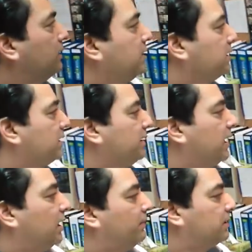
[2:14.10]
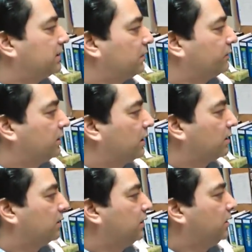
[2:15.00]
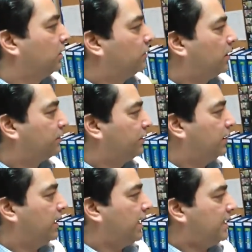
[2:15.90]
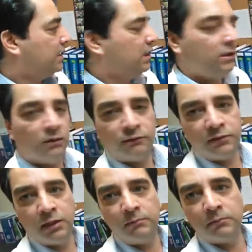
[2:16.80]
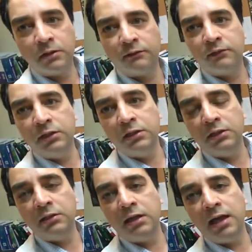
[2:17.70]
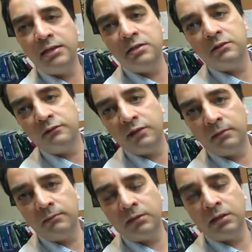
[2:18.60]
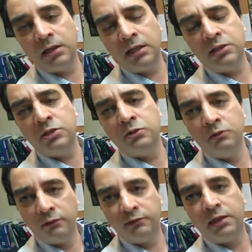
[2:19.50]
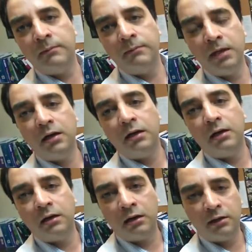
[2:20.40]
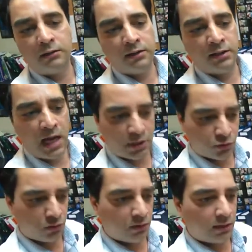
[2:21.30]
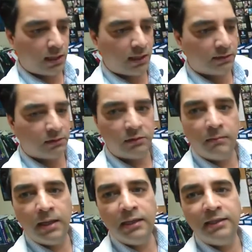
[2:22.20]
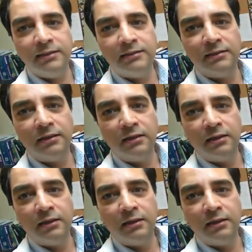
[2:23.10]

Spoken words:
These are the elements that we currently know, 118 of them. Roughly 92 of them are natural, and the remaining